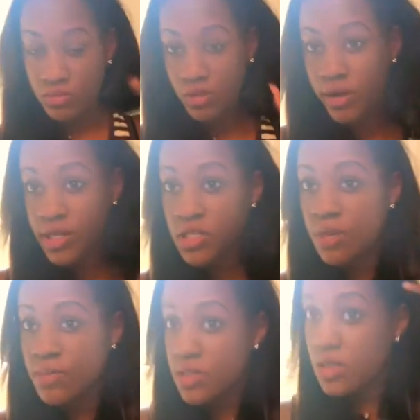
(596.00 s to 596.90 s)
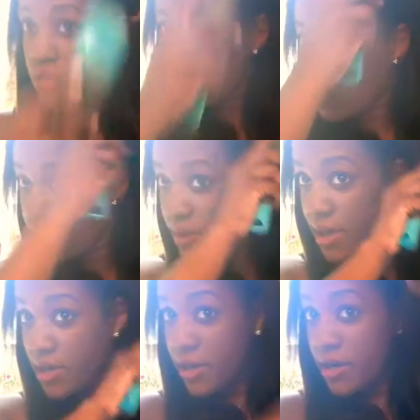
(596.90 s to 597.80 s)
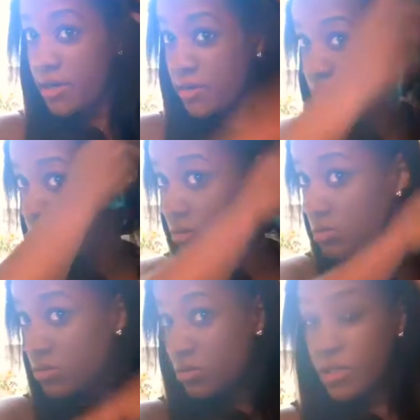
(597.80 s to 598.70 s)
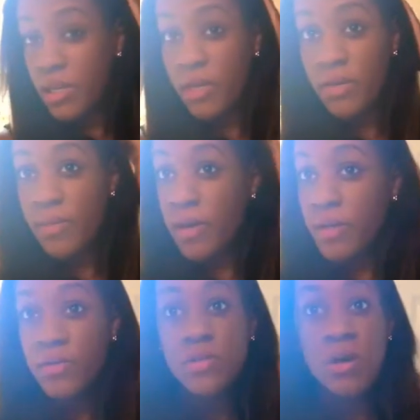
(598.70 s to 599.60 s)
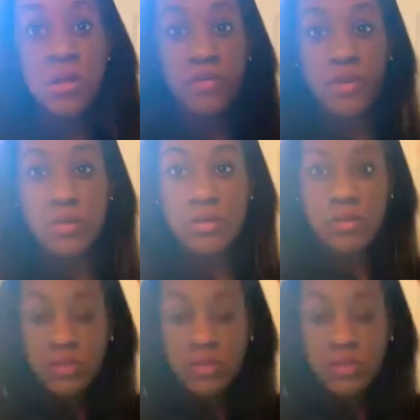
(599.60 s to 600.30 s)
Alright, so I'm just going to use 1 pack of hair today. Am I going to use all of it?